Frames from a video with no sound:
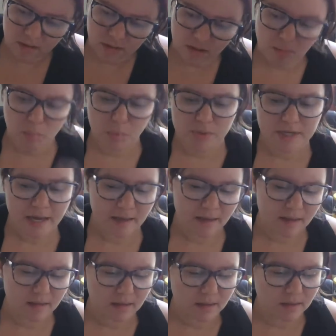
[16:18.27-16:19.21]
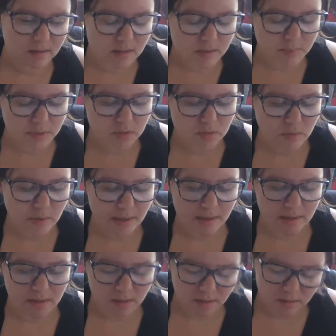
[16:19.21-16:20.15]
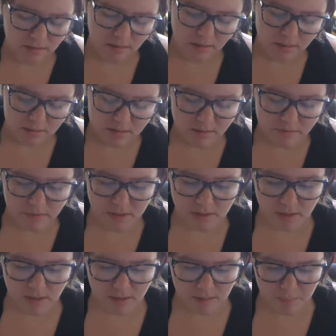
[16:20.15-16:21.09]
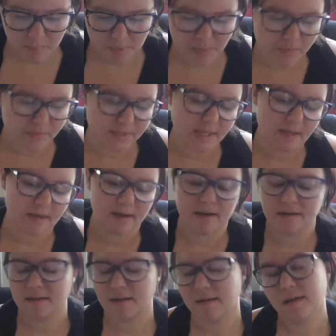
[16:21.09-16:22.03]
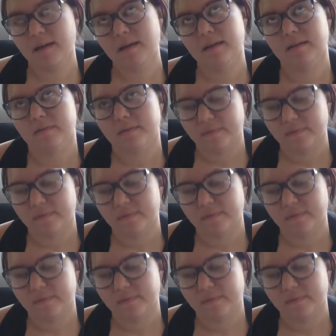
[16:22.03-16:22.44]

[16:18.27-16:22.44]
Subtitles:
immortality and spirituality and, like, stuff like that. But I was, like, kind of like, eh.